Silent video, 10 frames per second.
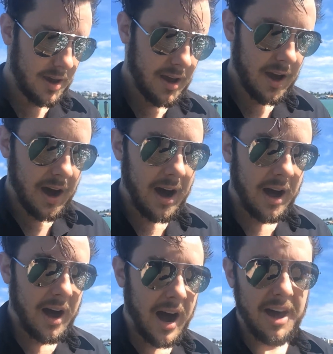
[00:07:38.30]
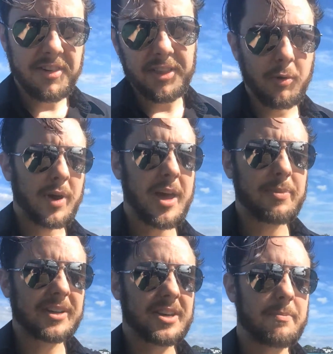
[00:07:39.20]
carrying on the
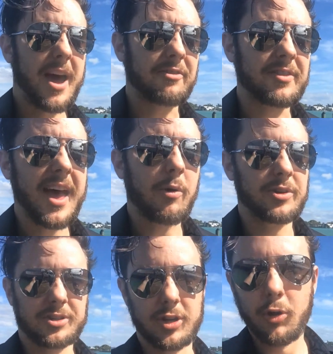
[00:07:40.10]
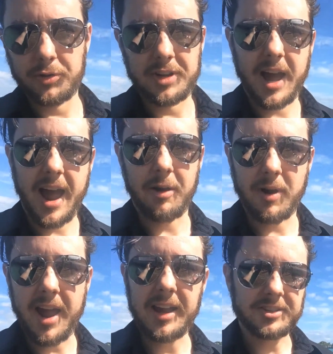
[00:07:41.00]
tradition of the action
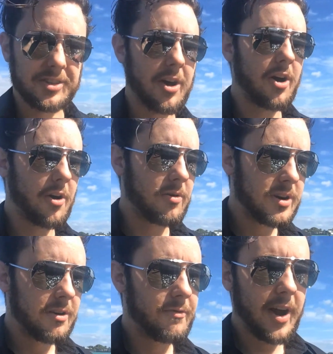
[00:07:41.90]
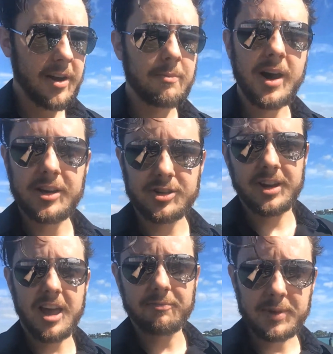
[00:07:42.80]
hero or the tough guy,
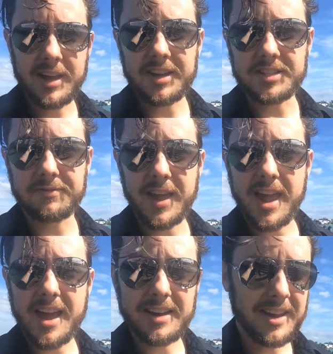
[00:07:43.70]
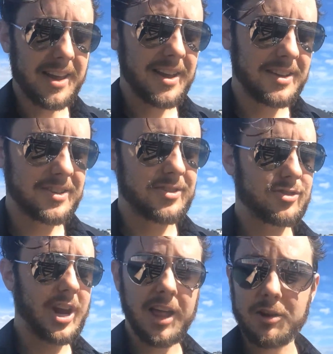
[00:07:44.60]
then I
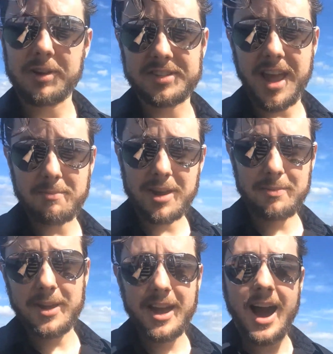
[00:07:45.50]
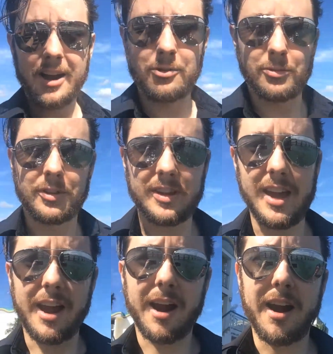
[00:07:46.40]
am totally okay with that.
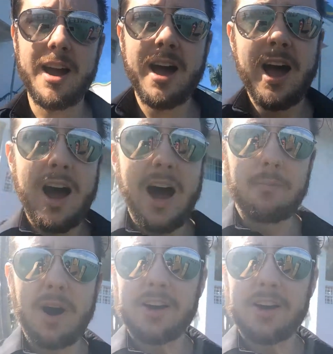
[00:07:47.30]
I know it may